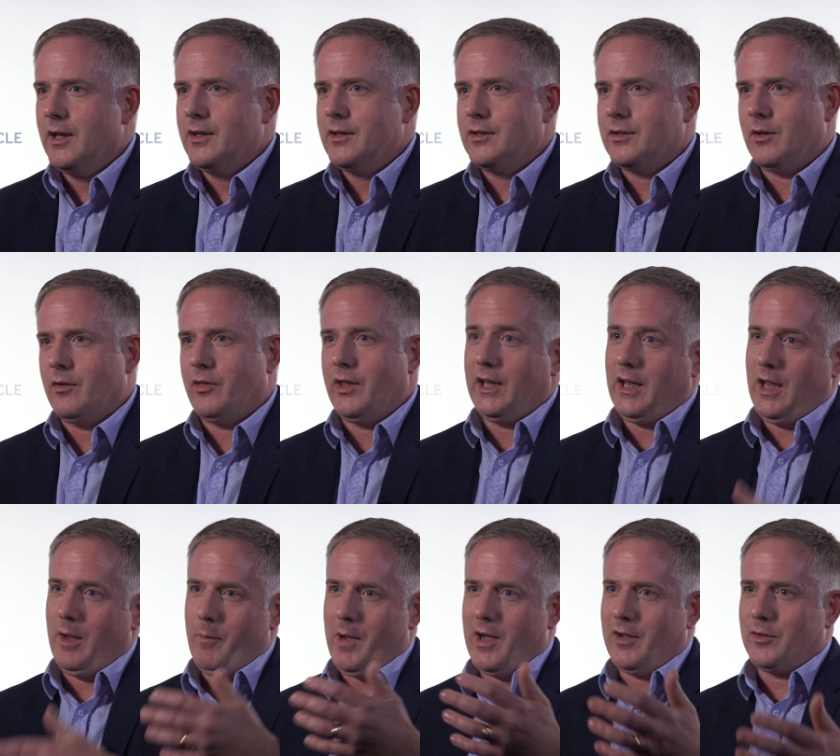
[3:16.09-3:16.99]
So
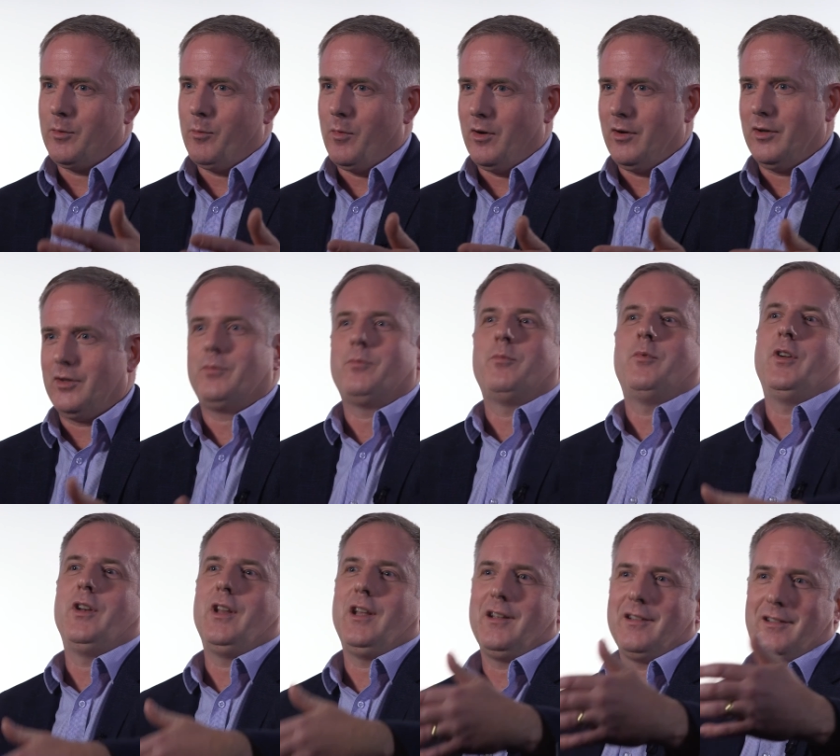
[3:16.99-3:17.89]
thinking about tomorrow's
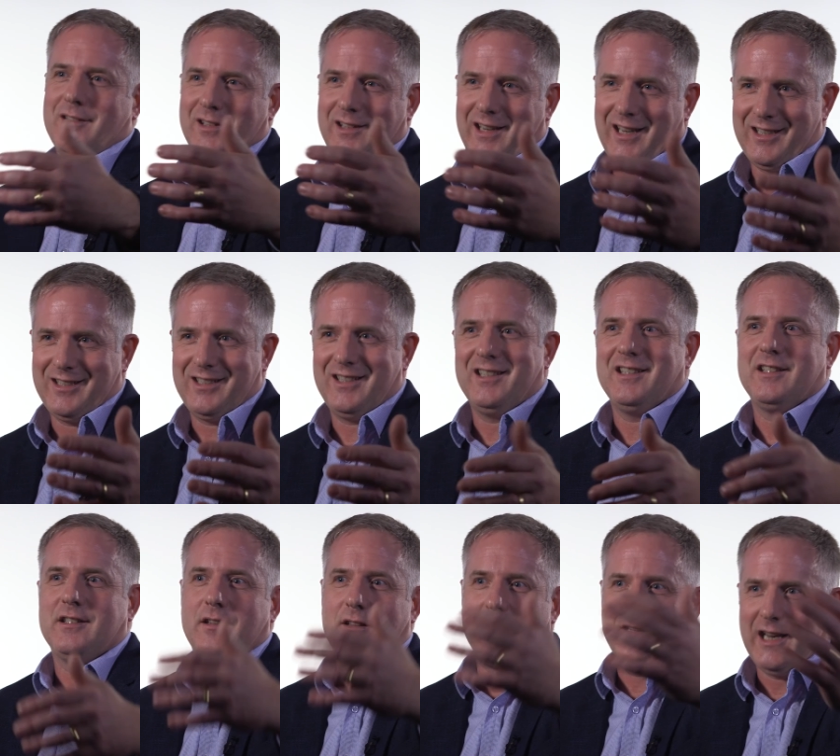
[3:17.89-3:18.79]
products and next
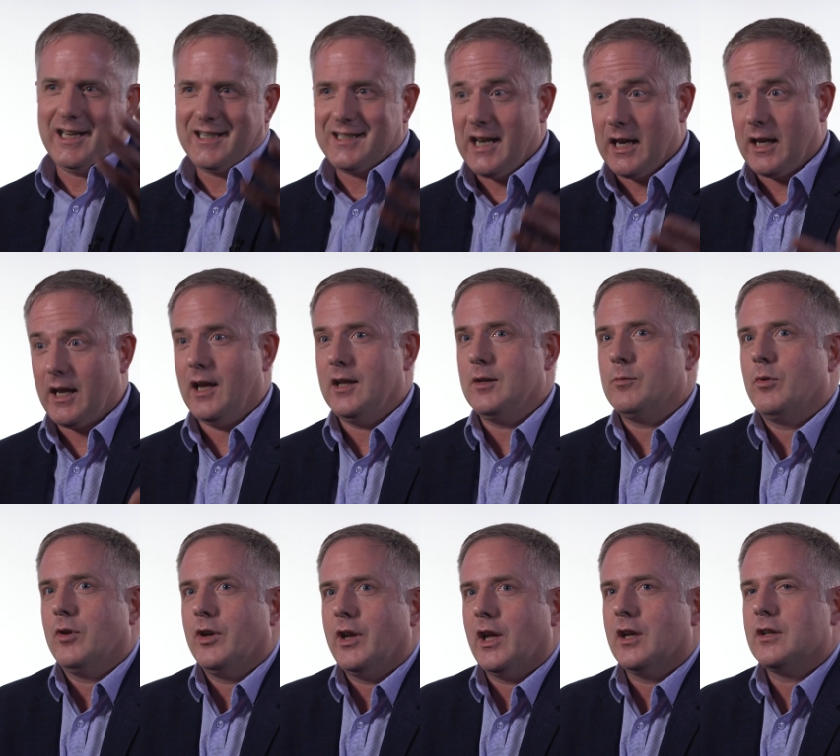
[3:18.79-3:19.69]
year's and the next decade's
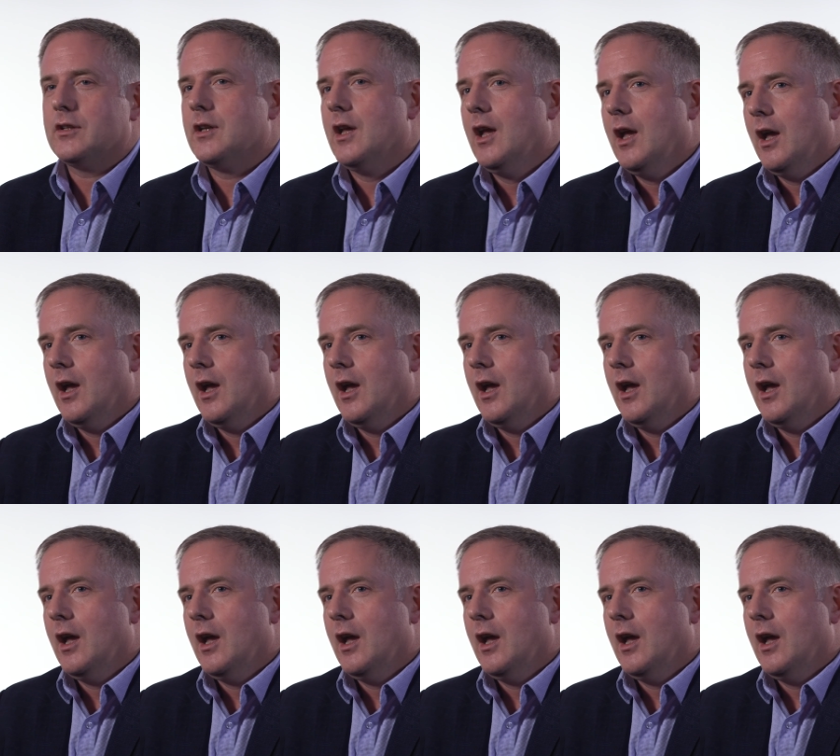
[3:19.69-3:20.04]
products,